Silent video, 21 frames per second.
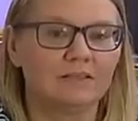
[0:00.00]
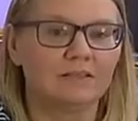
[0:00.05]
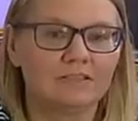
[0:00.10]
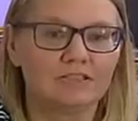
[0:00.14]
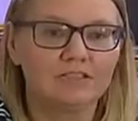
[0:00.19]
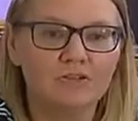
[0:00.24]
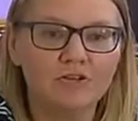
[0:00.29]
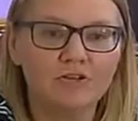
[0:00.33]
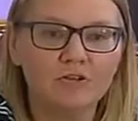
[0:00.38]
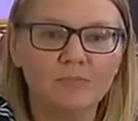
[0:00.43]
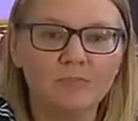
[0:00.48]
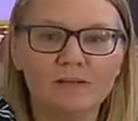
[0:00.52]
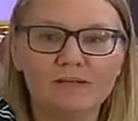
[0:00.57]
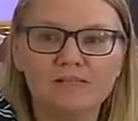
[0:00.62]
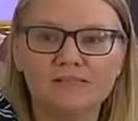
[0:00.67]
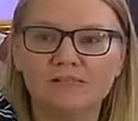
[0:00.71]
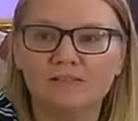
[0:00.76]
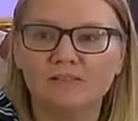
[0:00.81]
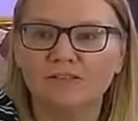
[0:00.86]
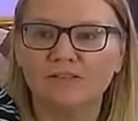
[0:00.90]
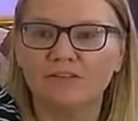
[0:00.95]
So
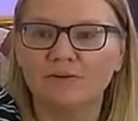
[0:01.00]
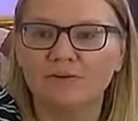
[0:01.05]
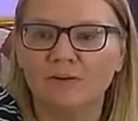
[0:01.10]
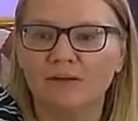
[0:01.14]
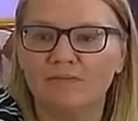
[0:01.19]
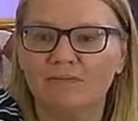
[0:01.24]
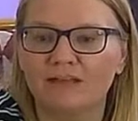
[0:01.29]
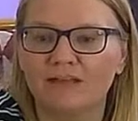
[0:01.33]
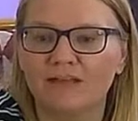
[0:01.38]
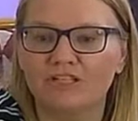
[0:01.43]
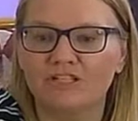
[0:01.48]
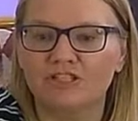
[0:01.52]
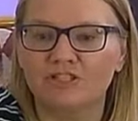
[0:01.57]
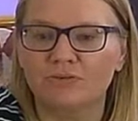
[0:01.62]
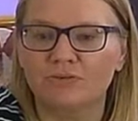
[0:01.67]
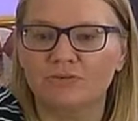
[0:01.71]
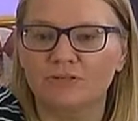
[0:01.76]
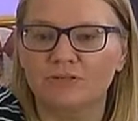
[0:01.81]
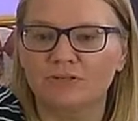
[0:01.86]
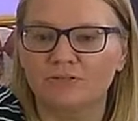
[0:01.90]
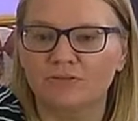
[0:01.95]
you have like a
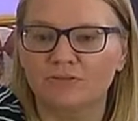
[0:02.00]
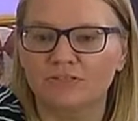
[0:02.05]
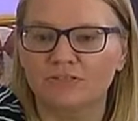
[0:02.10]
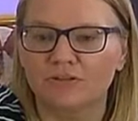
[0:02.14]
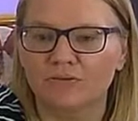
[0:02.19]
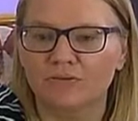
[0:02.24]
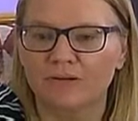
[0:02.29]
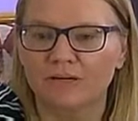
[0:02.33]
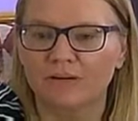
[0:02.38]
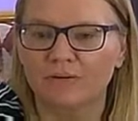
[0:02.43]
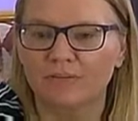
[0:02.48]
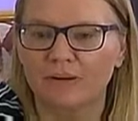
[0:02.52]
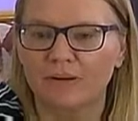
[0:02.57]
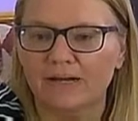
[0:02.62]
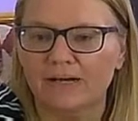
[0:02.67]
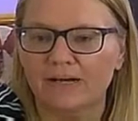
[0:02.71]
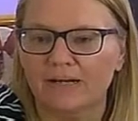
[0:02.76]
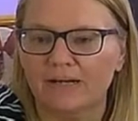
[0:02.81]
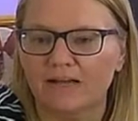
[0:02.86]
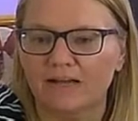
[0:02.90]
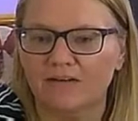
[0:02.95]
2-year degree
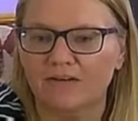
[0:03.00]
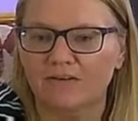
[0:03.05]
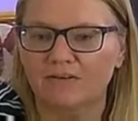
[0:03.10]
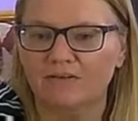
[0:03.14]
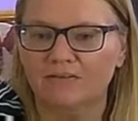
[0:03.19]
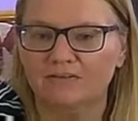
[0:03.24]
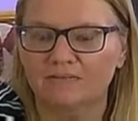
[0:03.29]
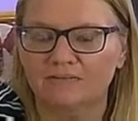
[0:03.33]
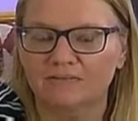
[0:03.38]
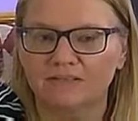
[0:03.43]
right now.